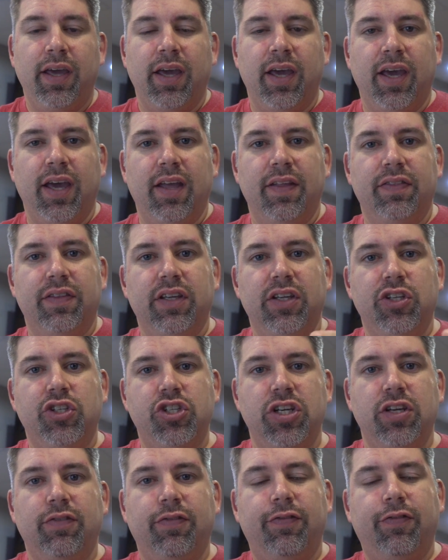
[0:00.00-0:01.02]
and the
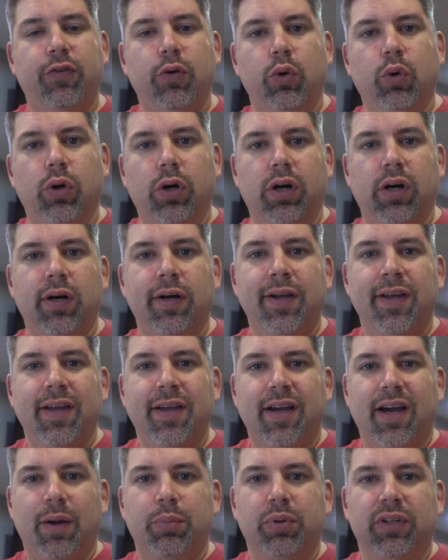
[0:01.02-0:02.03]
G4,
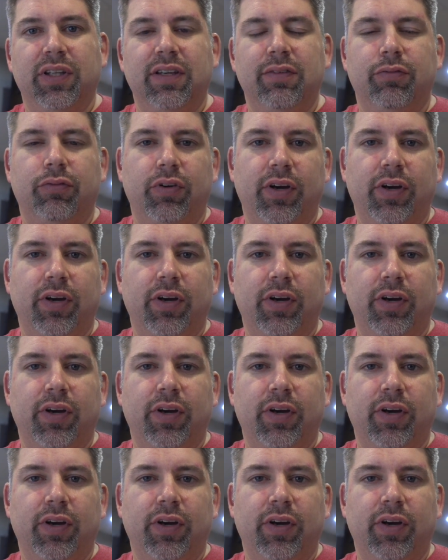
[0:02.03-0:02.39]
I believe,